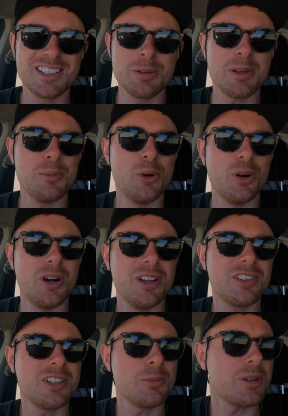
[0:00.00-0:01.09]
a little bit more hot.
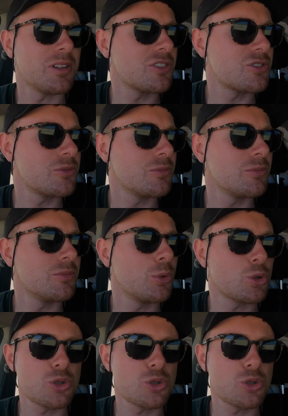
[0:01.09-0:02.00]
It's a little bit more